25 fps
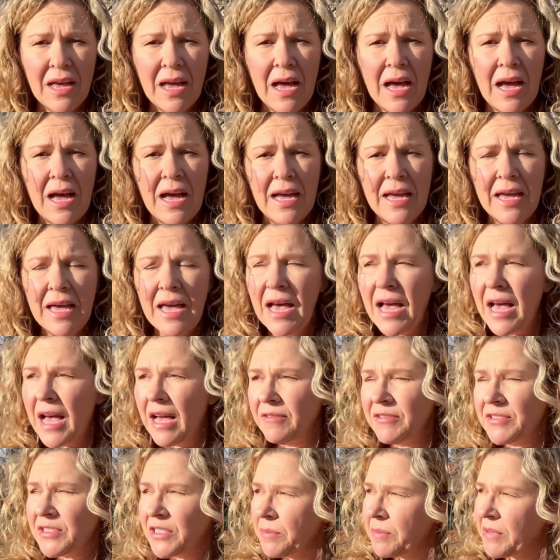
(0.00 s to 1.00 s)
I
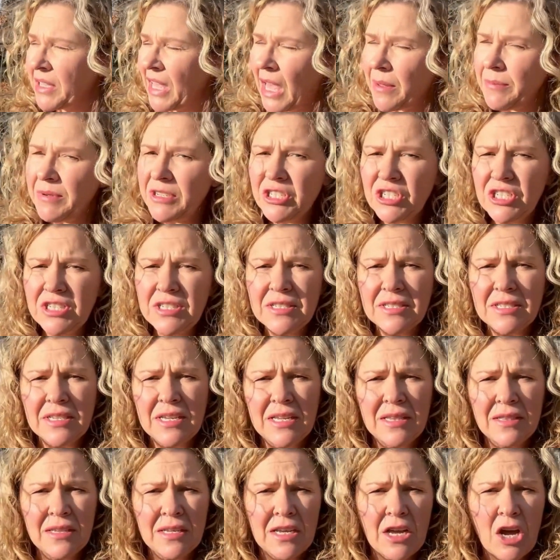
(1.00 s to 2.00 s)
have some cabbages
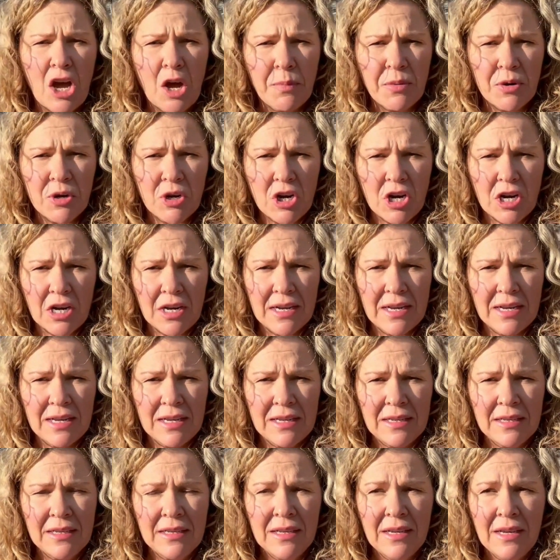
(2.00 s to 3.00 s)
in the upper
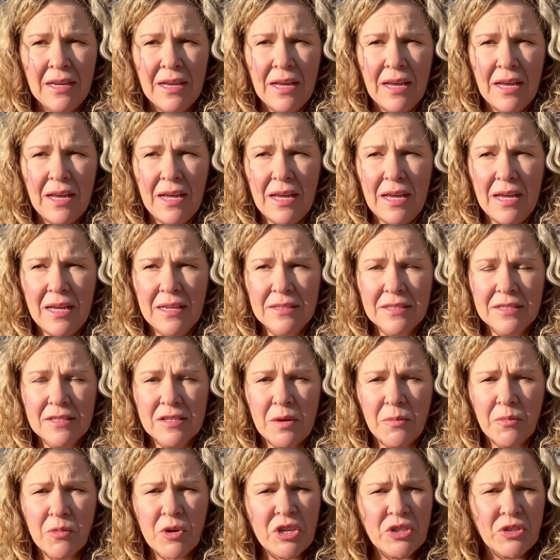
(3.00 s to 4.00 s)
garden and
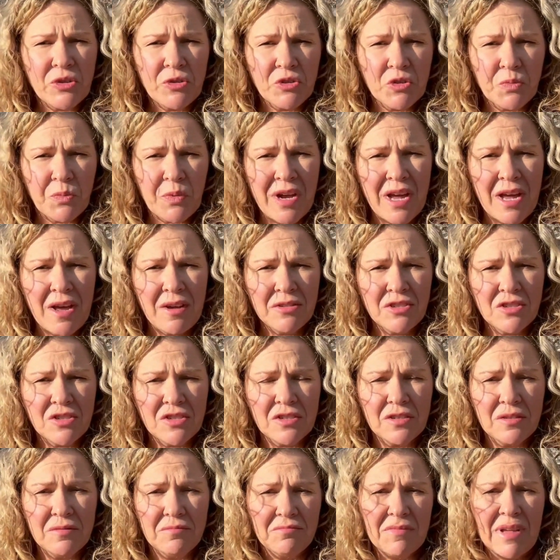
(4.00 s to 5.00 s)
some Brussels
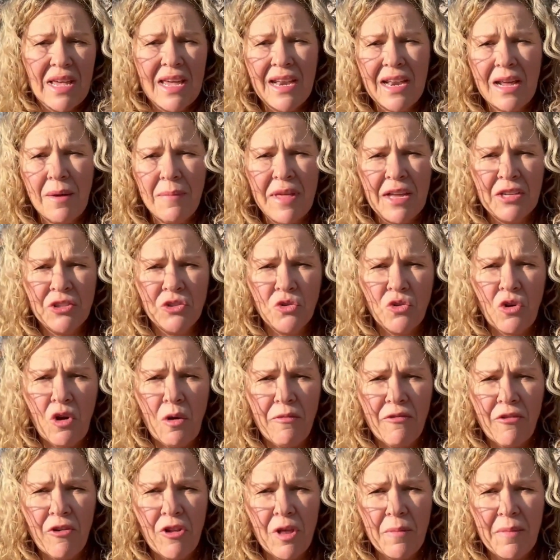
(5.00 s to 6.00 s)
sprouts, and I'm not too
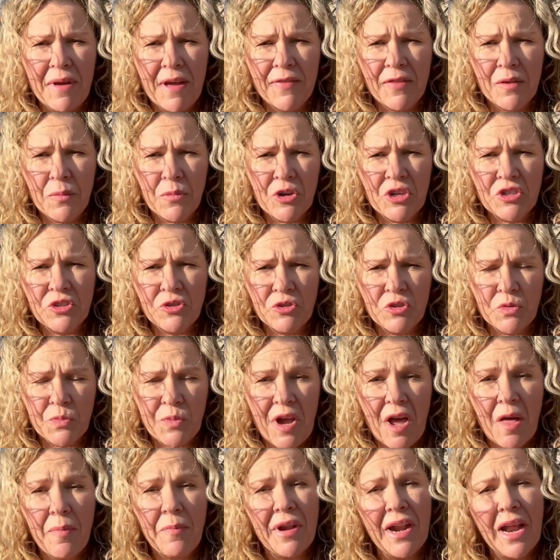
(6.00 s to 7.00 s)
hopeful about the Brussels
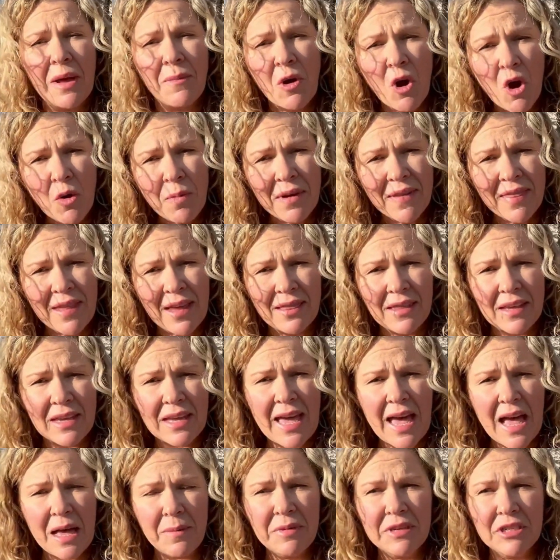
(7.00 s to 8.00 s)
sprout, but I'm hoping that the
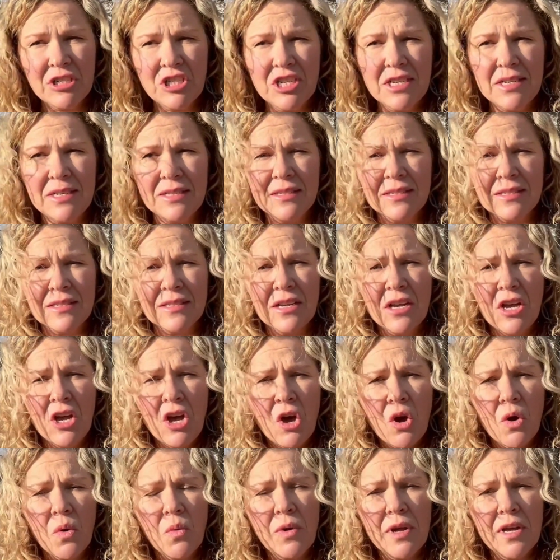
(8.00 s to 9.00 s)
cabbages
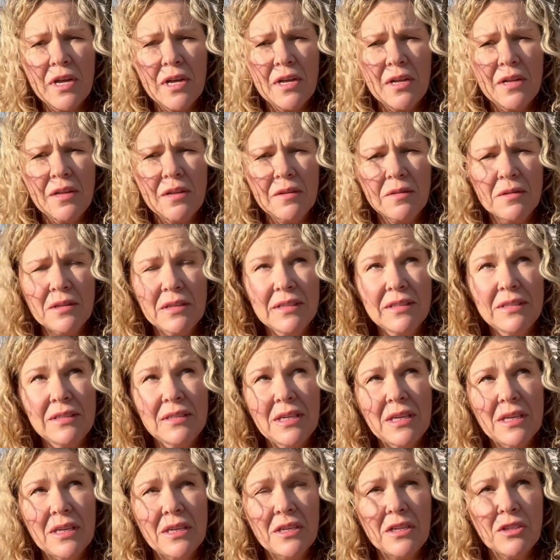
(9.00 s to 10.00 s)
will
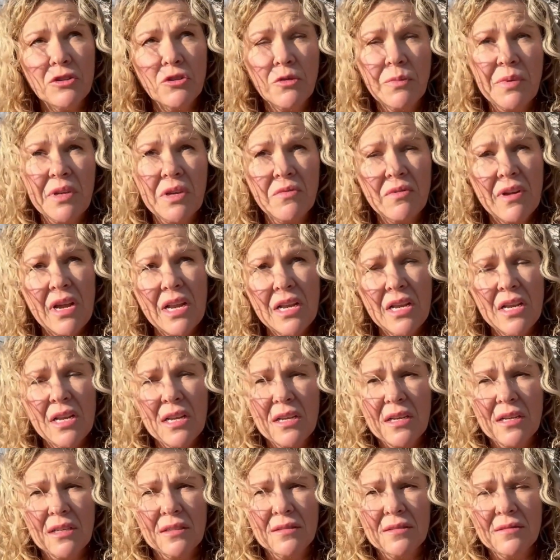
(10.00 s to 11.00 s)
yield or be ready
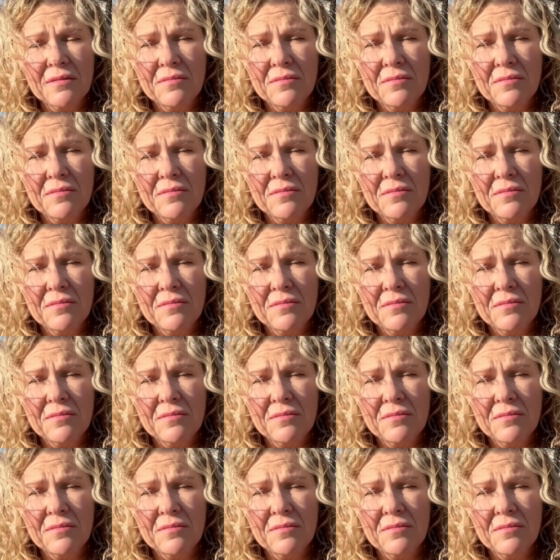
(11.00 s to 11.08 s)
to